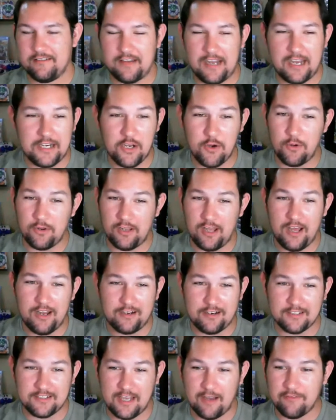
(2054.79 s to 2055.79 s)
I know a lot
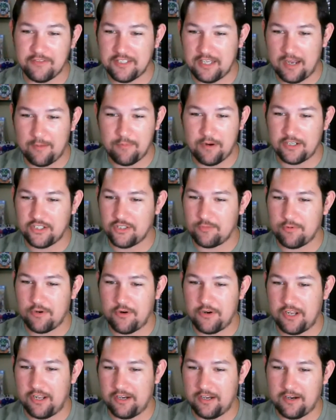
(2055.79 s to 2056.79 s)
because obviously I brought
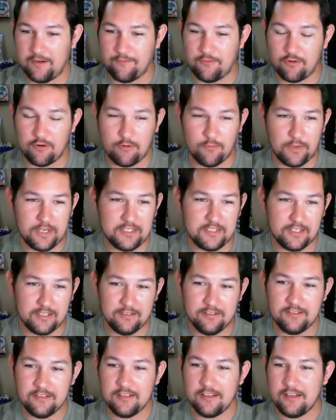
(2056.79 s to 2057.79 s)
Jabroni on here for a
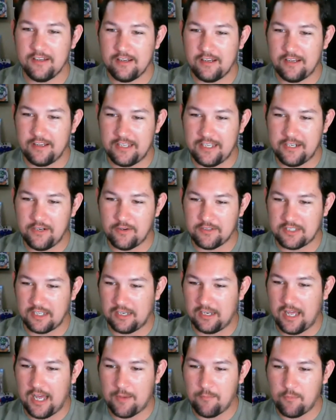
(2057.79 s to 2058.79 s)
reason. He knows a
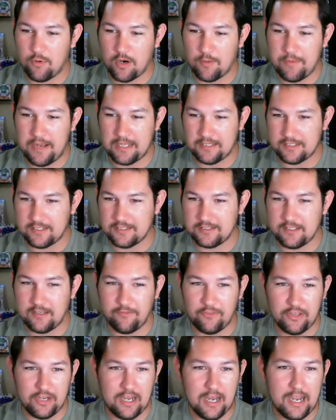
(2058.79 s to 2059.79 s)
lot more about this stuff
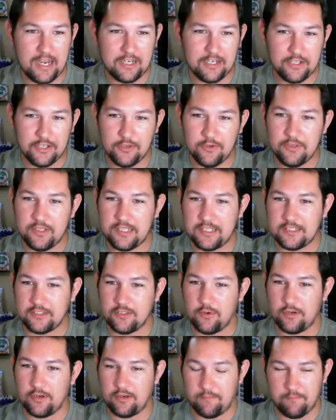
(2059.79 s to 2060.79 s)
than I do. He's
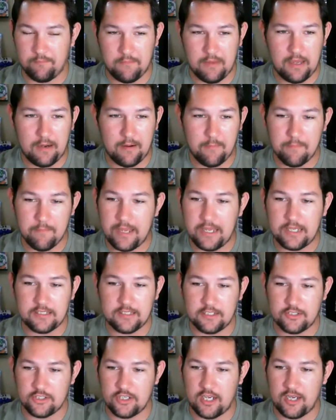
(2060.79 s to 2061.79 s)
doing a, an
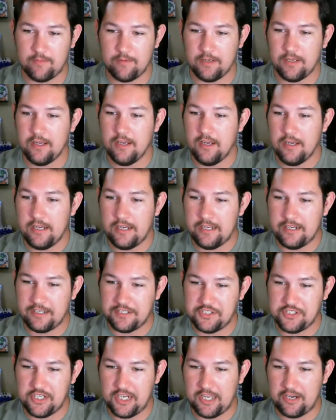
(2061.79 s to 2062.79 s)
amazing job in
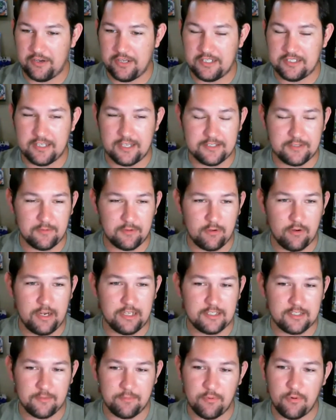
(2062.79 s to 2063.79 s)
his channel. He's got some great
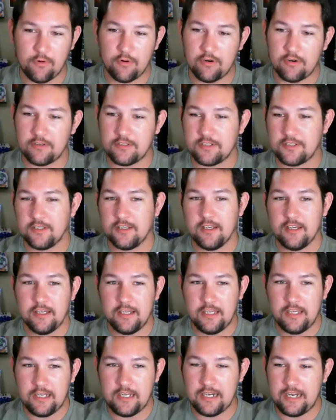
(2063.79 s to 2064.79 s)
supporters.
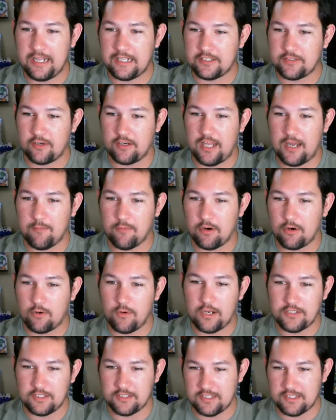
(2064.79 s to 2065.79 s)
He can answer a lot more
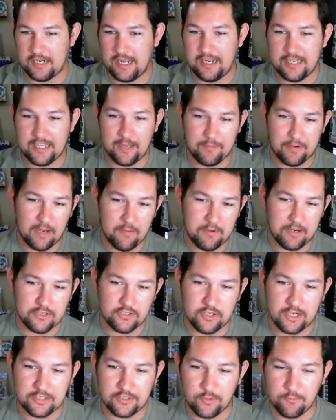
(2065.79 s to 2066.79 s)
questions than I can, but I'm going to
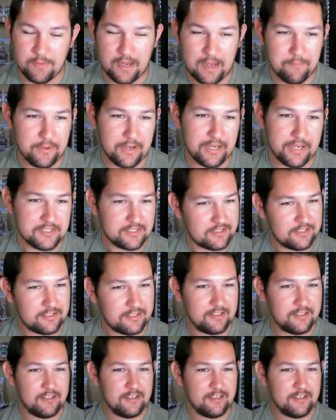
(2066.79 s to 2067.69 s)
try to do my best